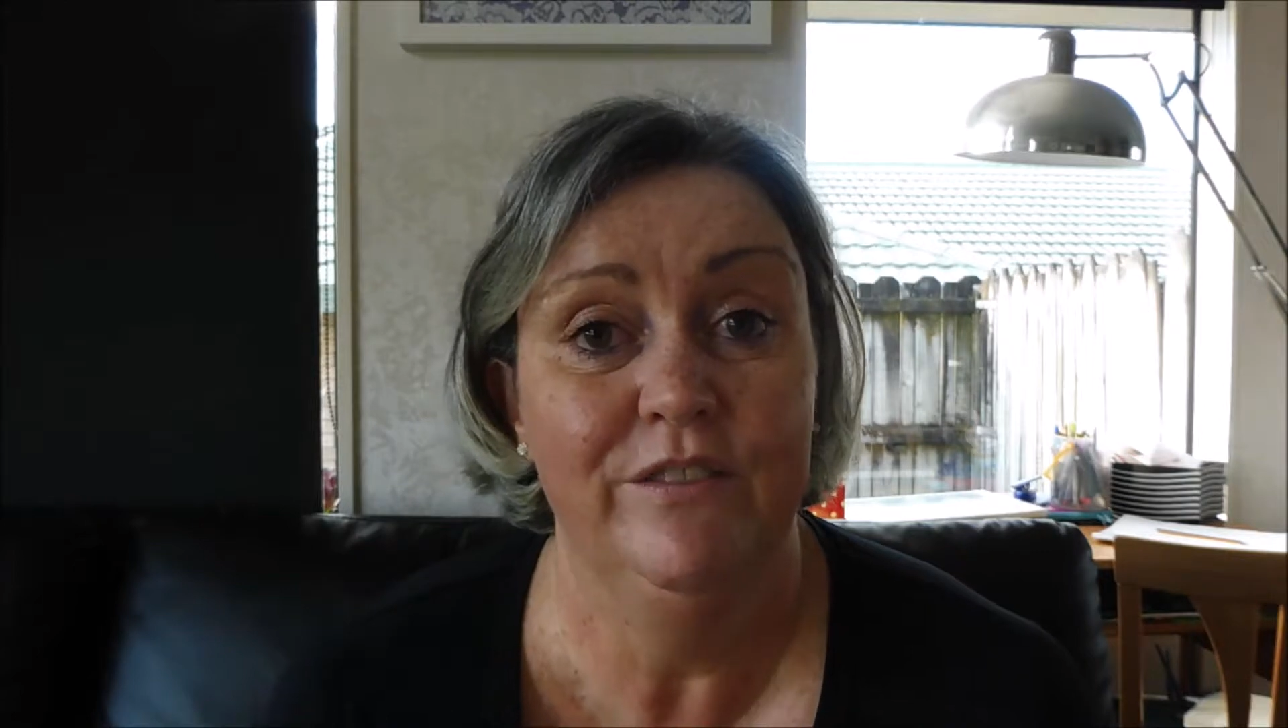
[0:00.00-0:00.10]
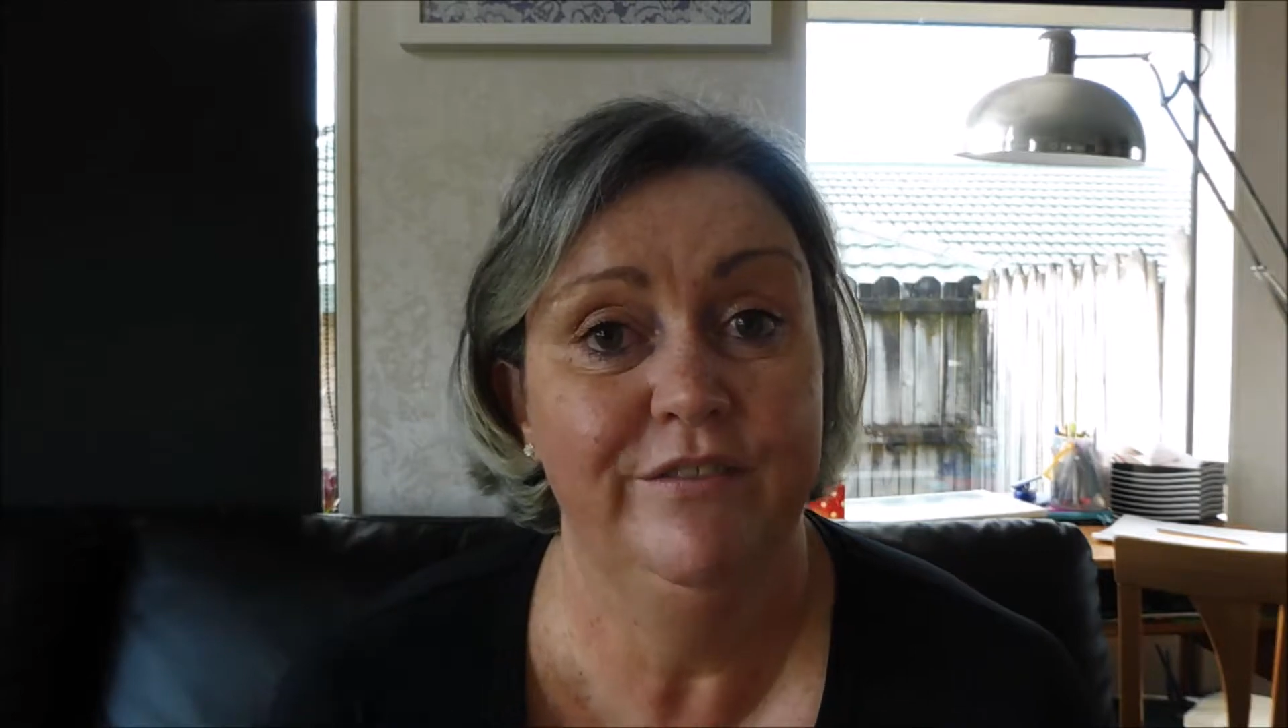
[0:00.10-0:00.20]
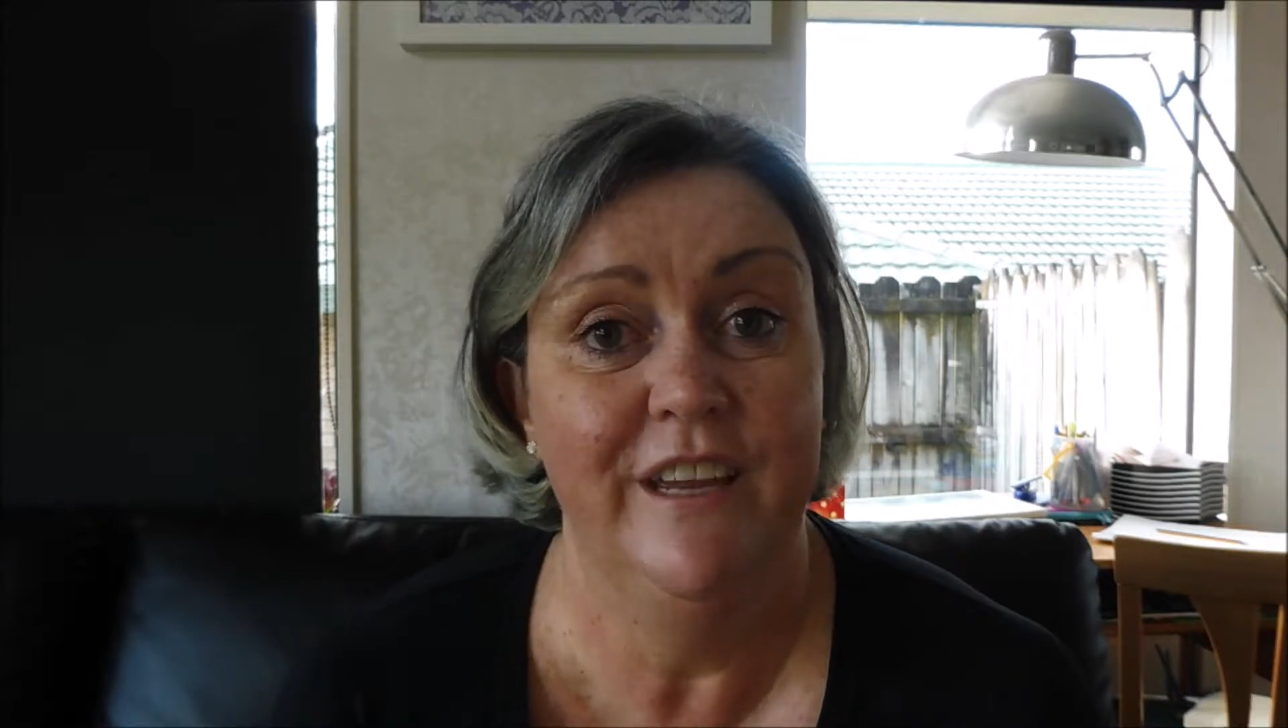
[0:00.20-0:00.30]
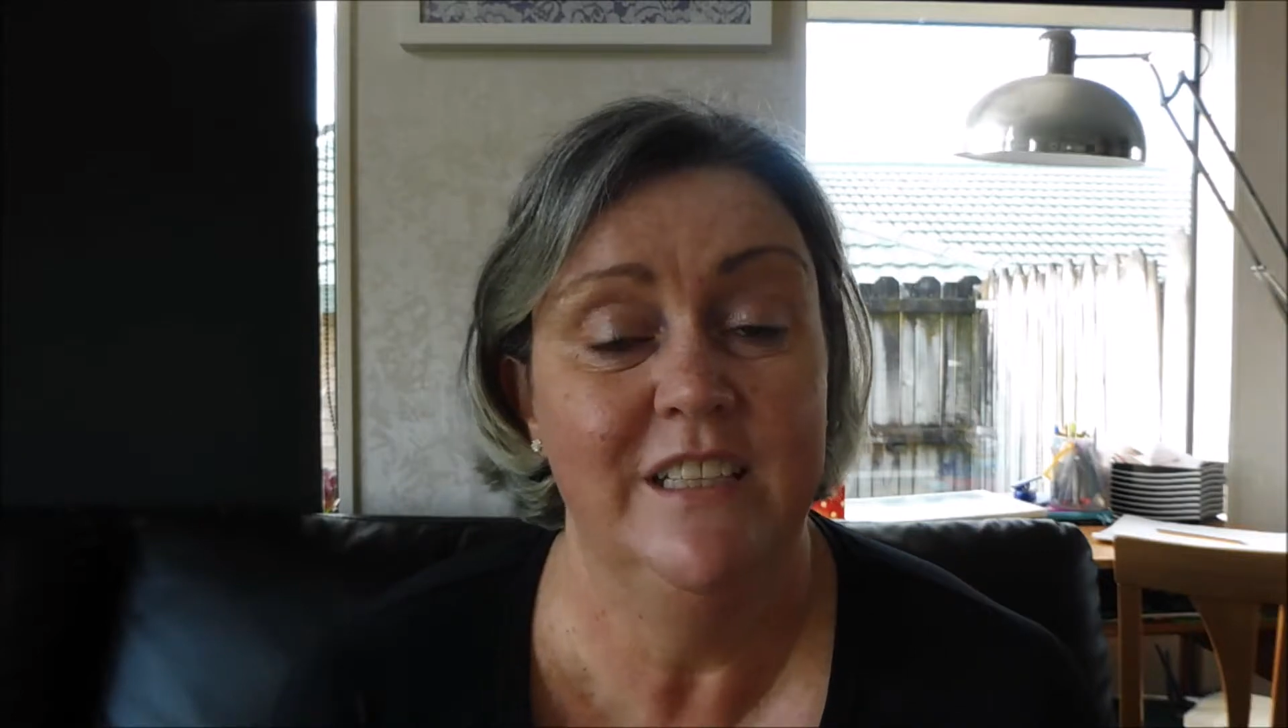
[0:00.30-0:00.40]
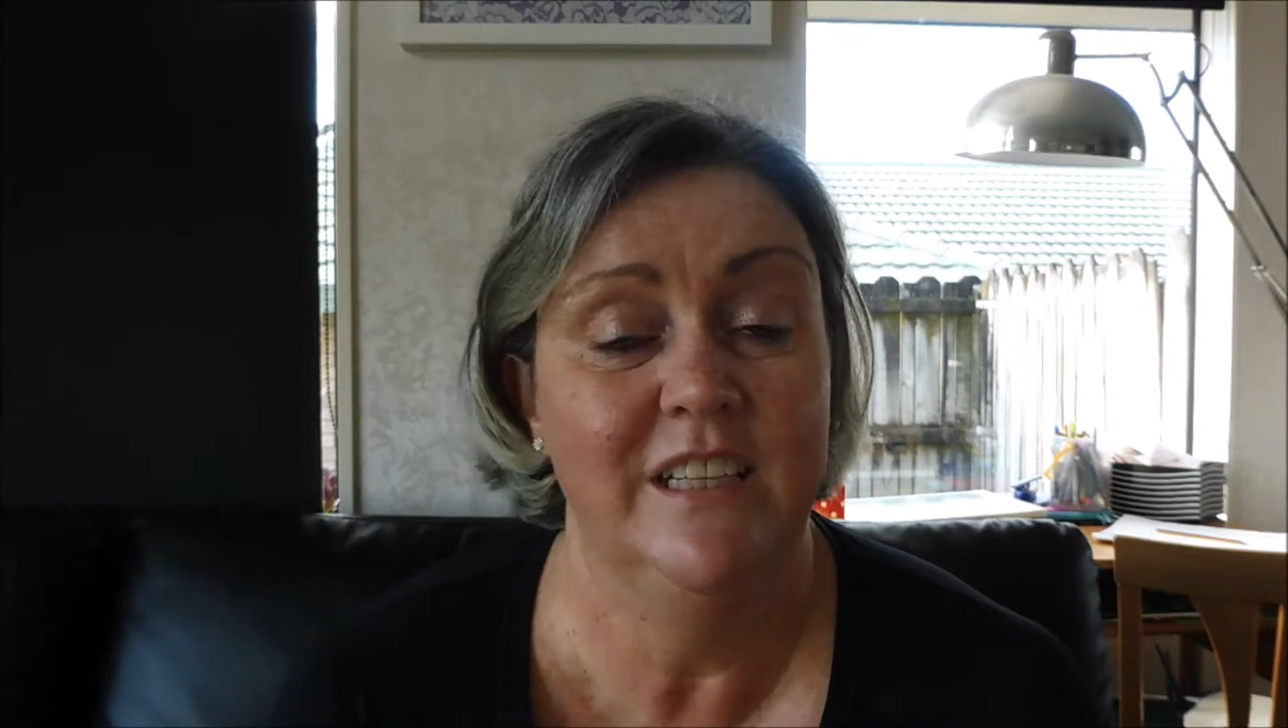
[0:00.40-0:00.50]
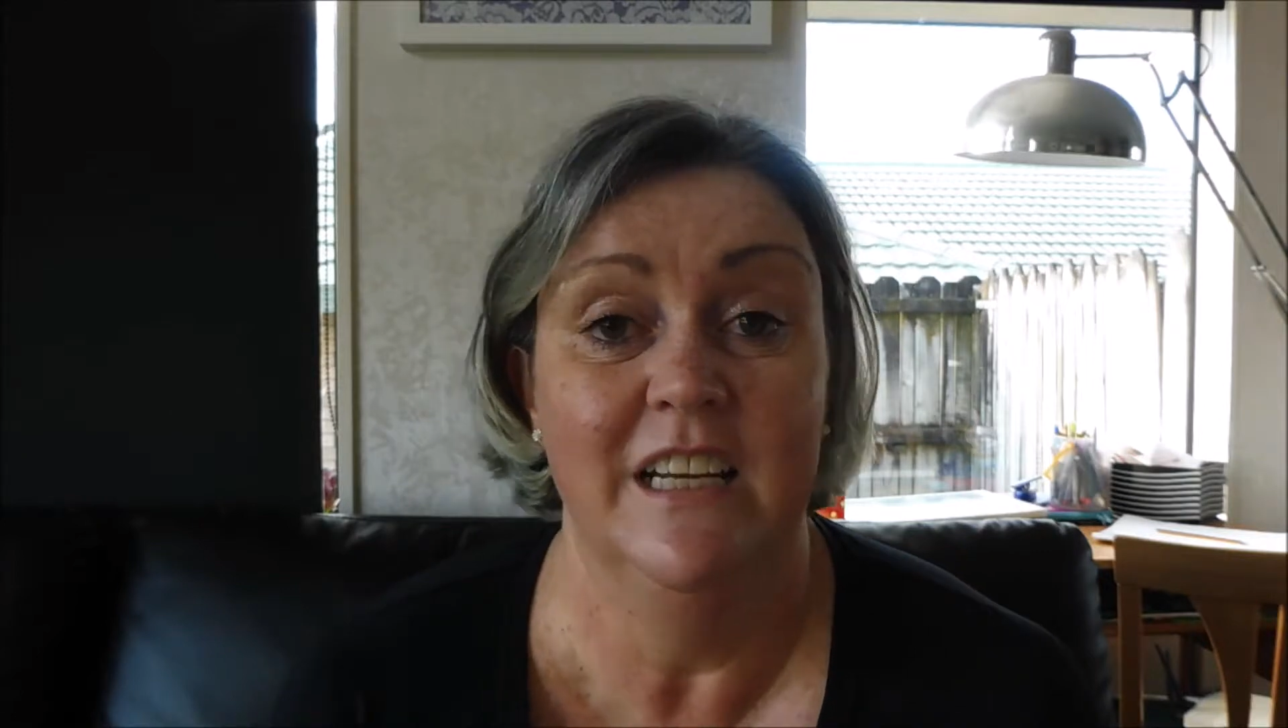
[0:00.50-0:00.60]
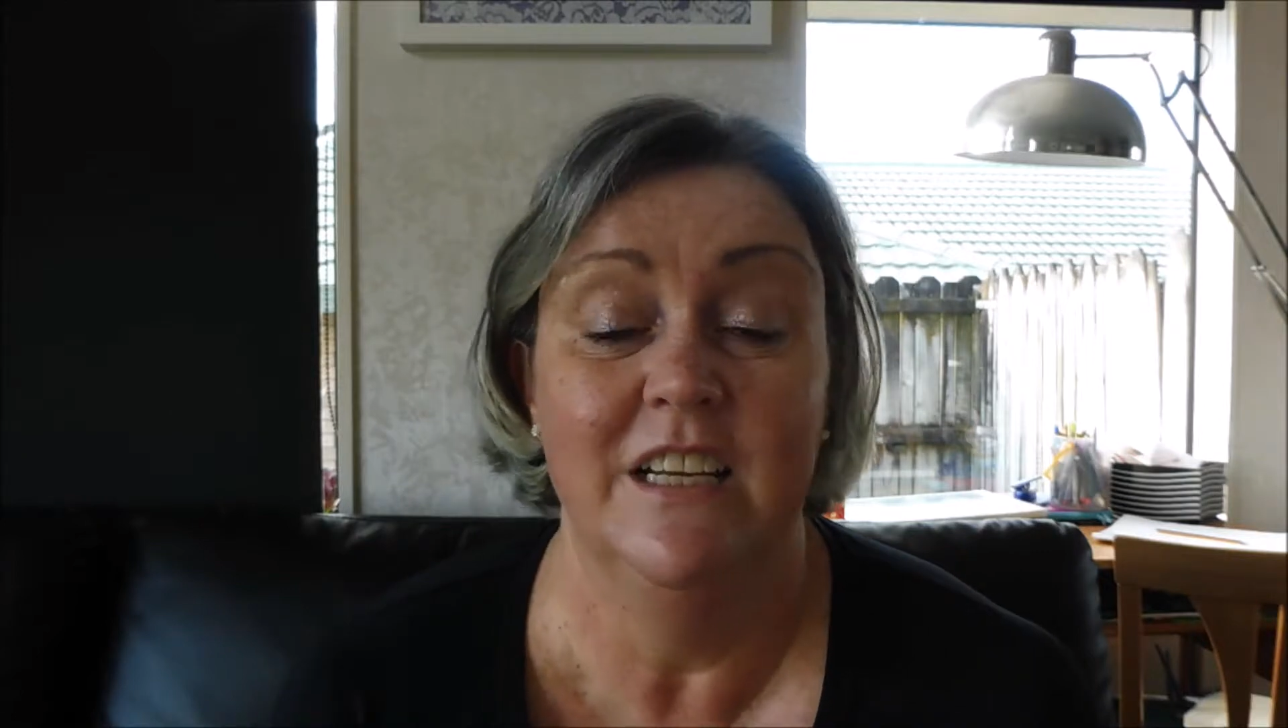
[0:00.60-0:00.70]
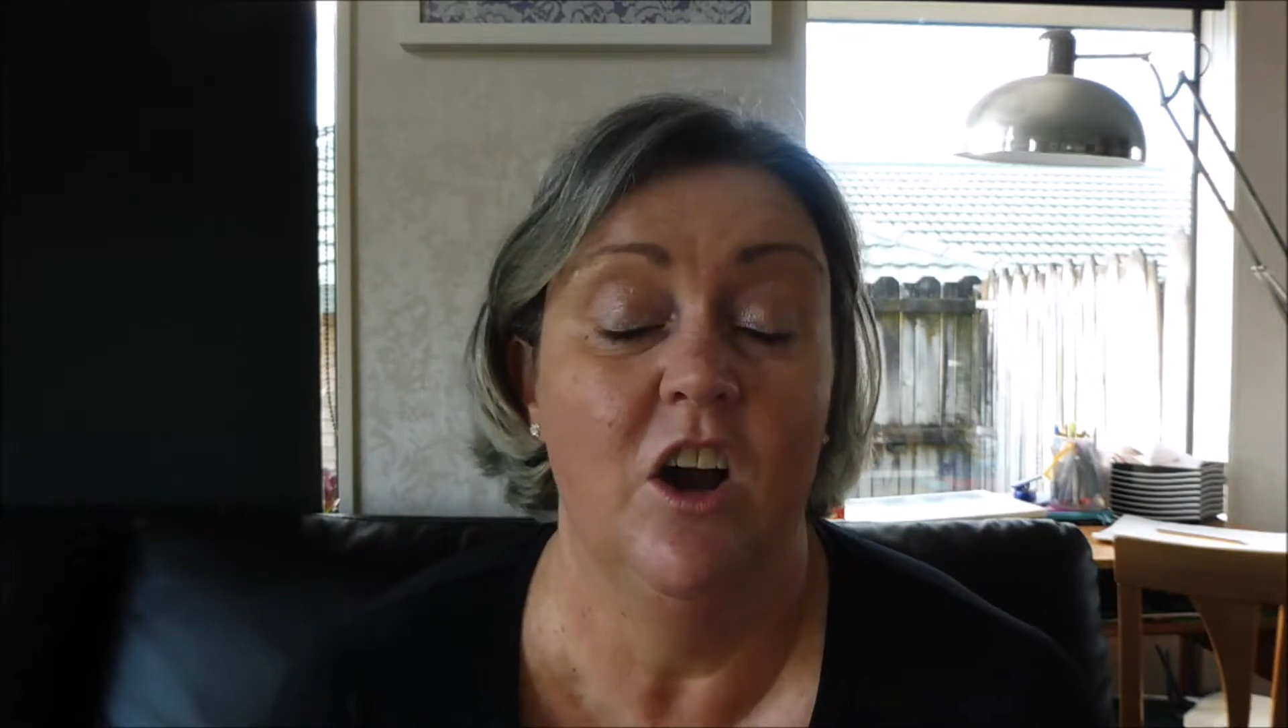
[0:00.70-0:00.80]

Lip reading: affected it.